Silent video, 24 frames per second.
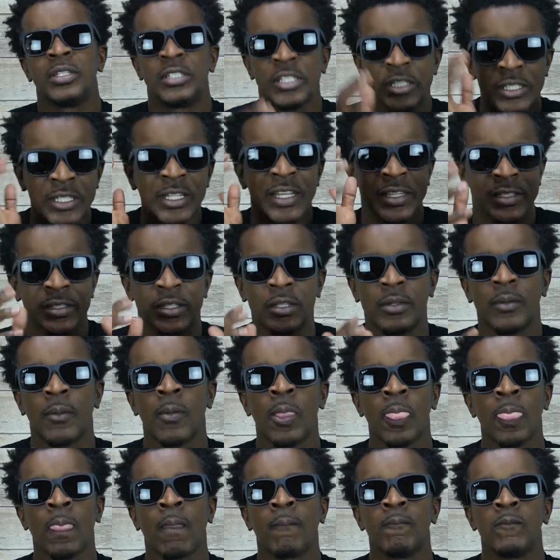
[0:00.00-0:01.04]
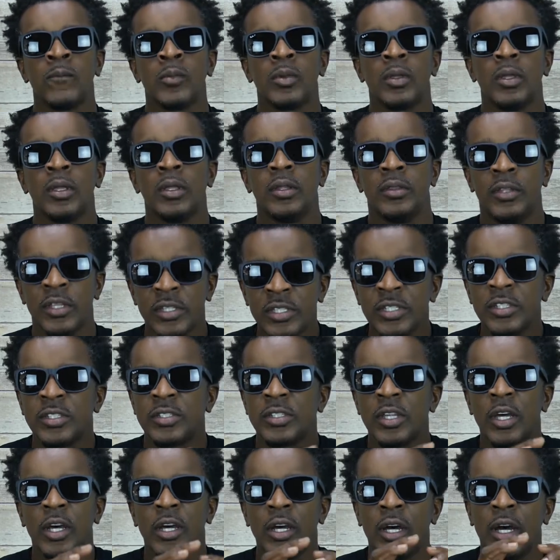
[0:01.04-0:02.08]
Just listen. This
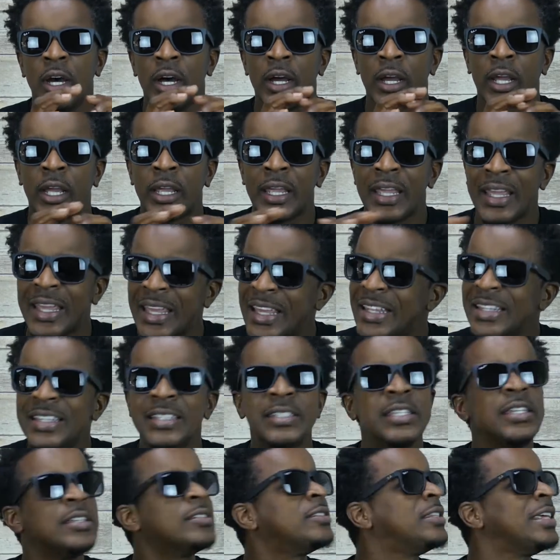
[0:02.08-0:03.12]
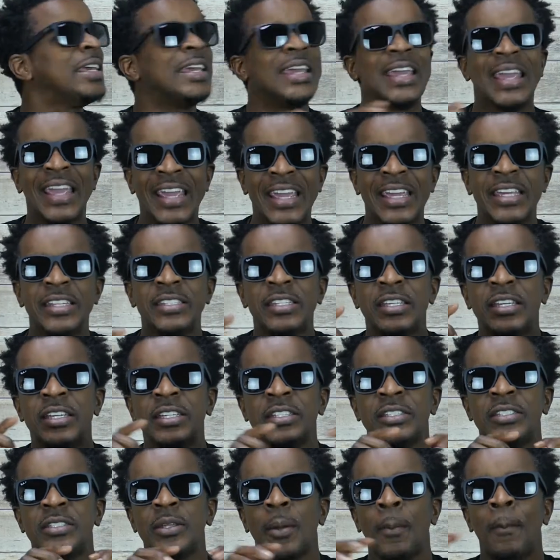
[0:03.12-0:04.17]
is a this is the
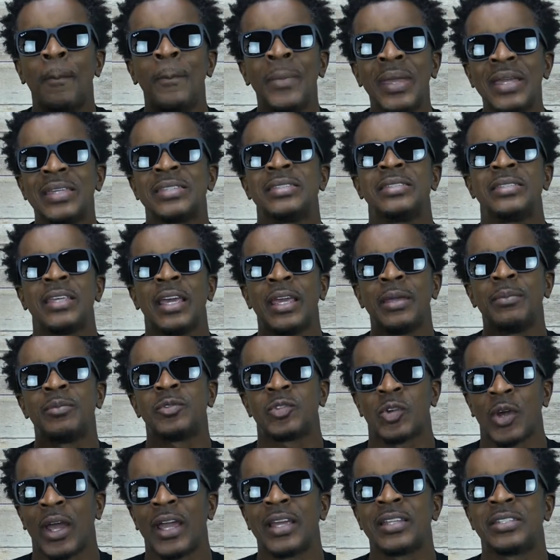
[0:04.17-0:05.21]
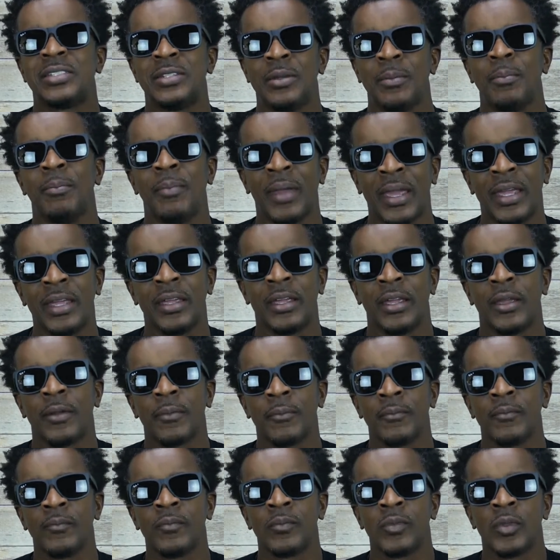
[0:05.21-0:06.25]
easiest mixtape track to make.
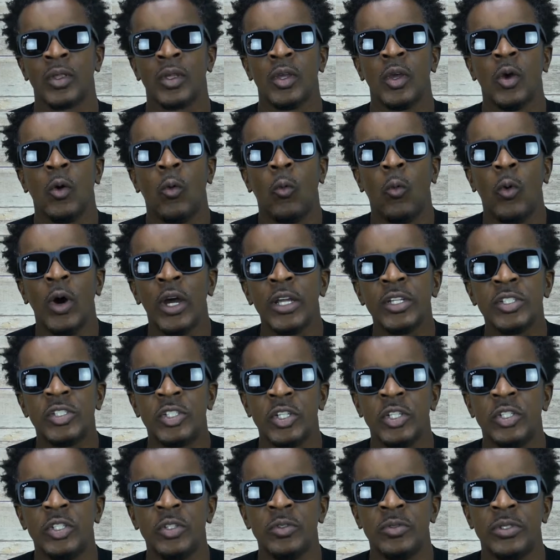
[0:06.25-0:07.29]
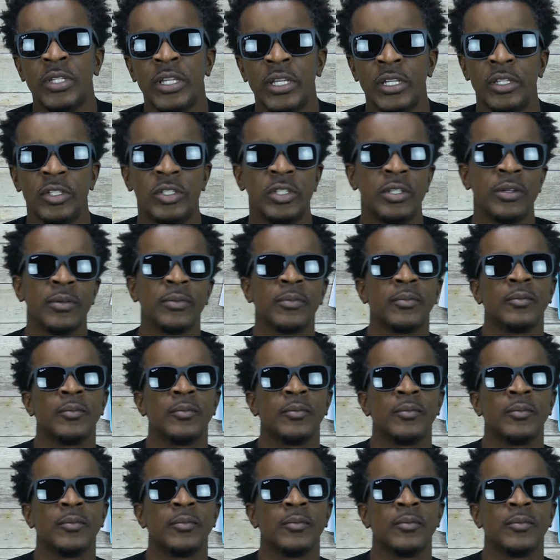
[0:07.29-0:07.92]
What should you teach?